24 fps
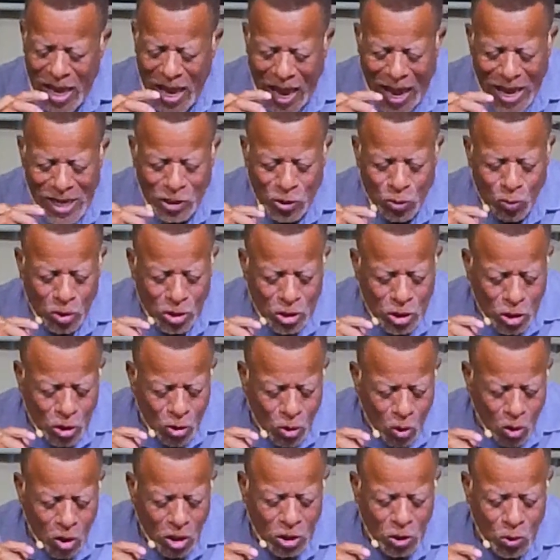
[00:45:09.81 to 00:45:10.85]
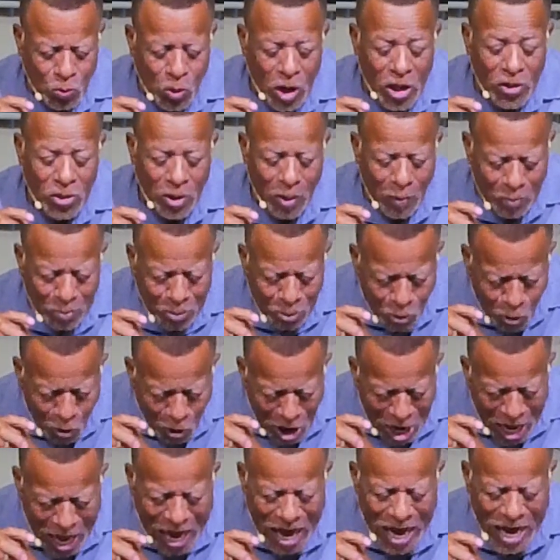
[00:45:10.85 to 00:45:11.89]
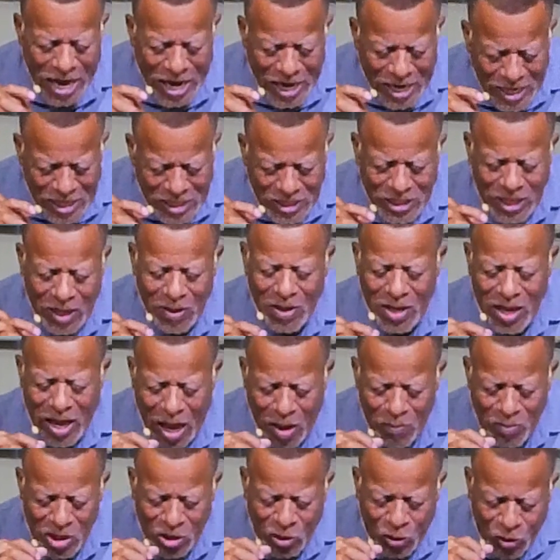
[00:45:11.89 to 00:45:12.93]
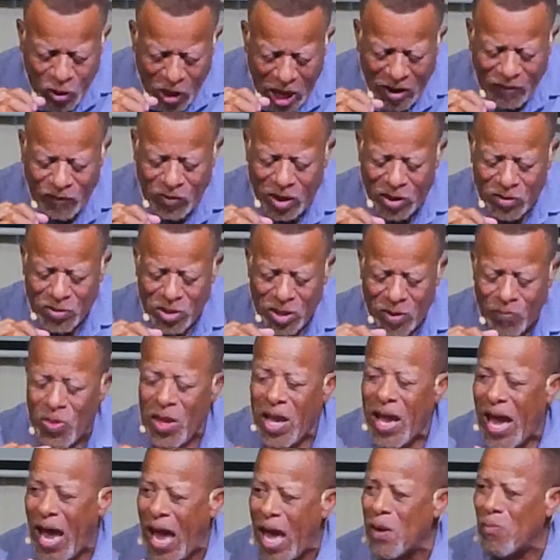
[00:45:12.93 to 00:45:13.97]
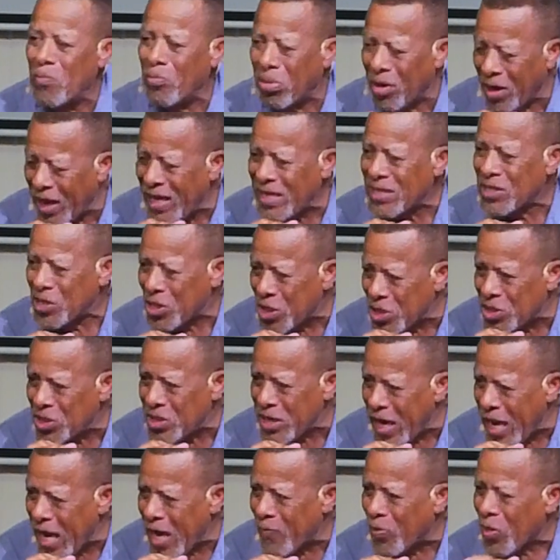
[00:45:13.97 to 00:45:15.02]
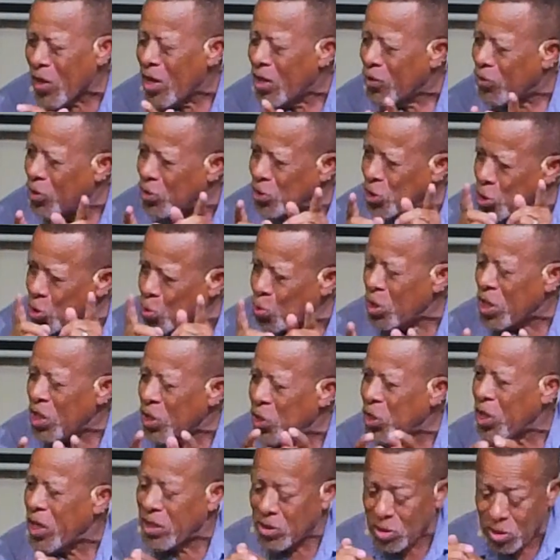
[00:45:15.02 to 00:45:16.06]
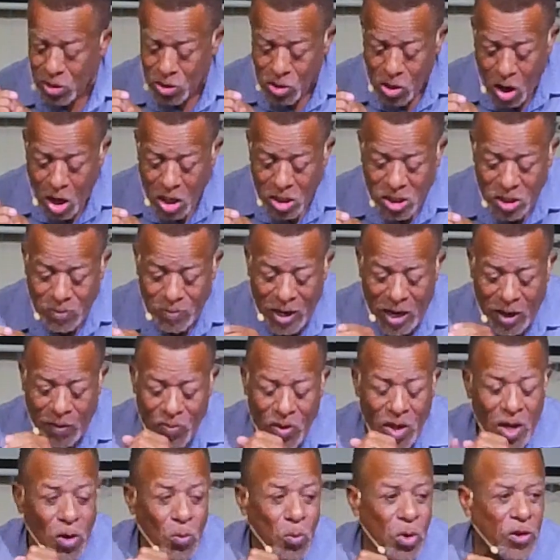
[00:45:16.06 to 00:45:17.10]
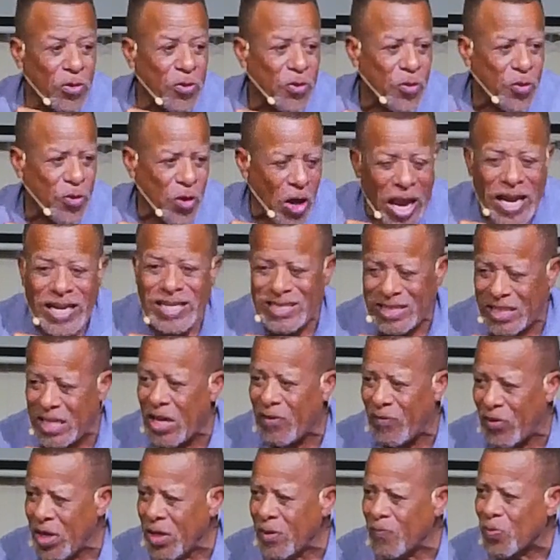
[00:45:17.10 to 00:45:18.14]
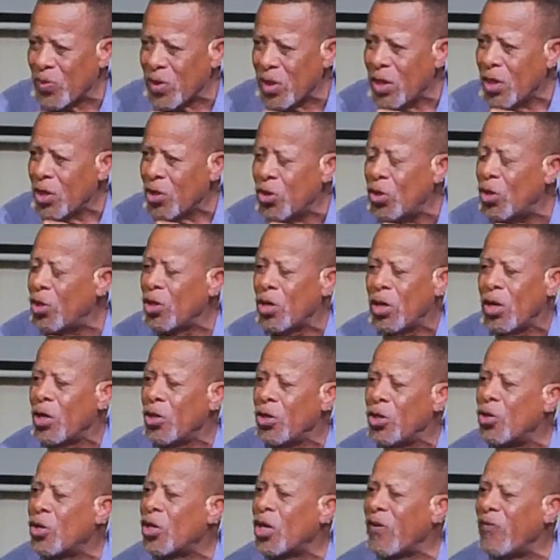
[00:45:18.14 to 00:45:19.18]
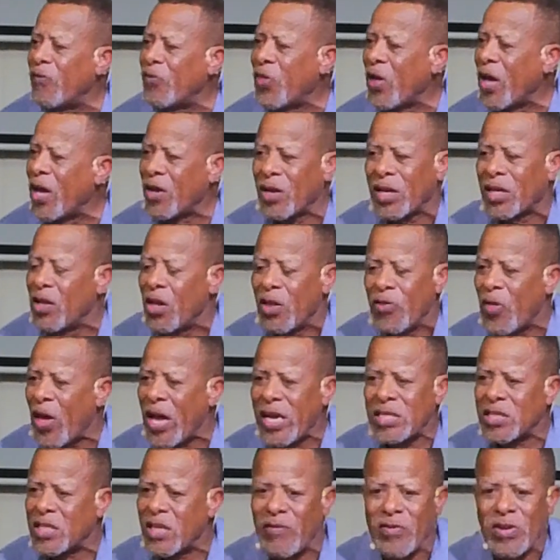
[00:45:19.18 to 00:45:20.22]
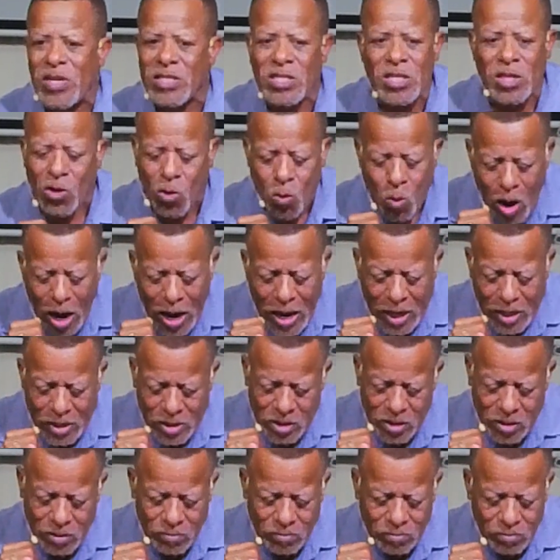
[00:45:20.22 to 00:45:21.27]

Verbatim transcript: and to His courts with praise and be thankful unto Him and bless His name. There's three things here talks about with thanksgiving. You, you give th- thanksgiving isn't quiet.